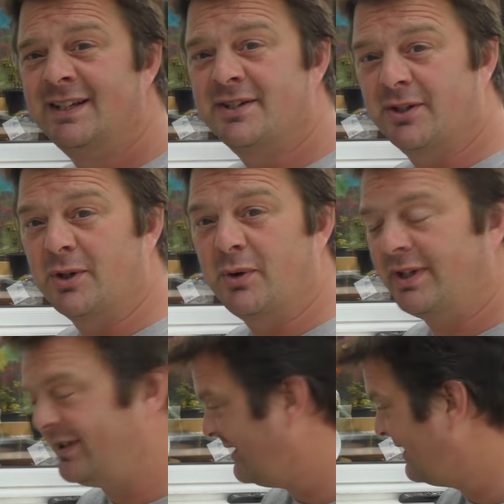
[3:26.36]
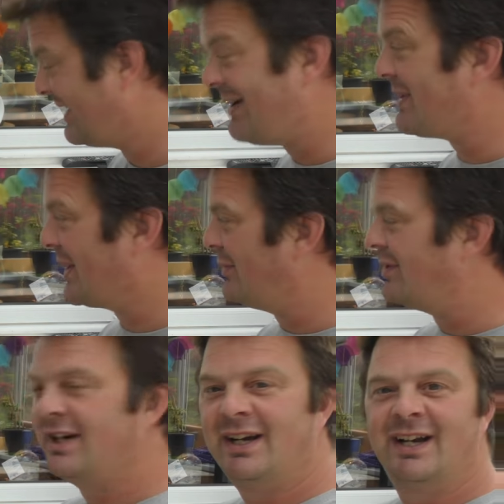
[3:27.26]
Still going. There we go.
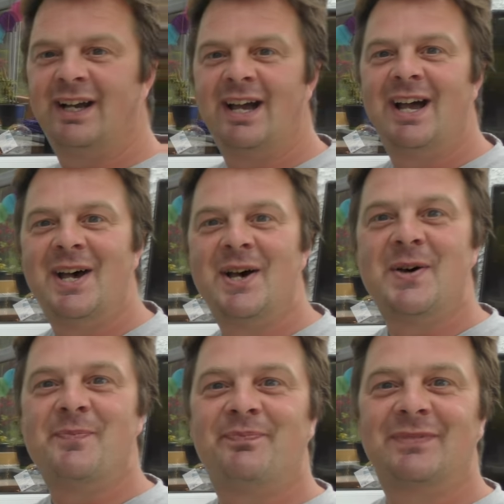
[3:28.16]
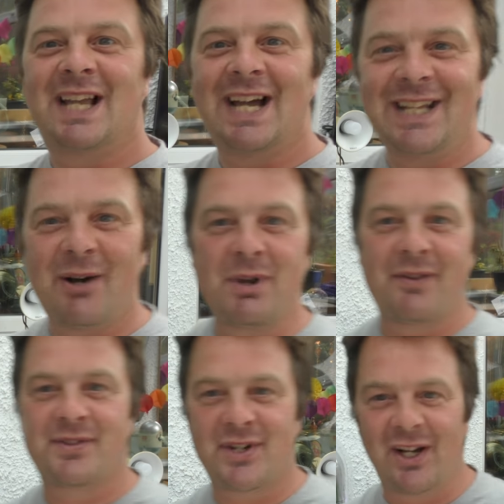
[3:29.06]
And now we
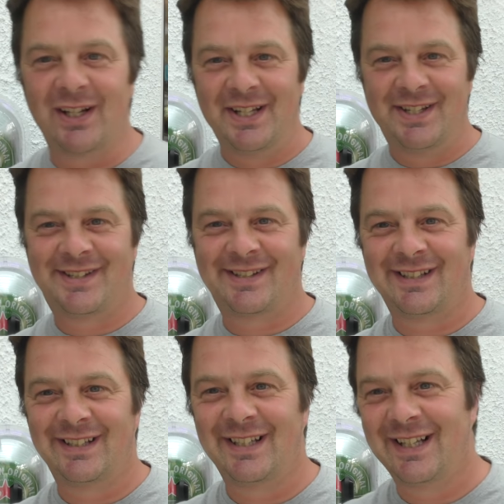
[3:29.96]
have silence.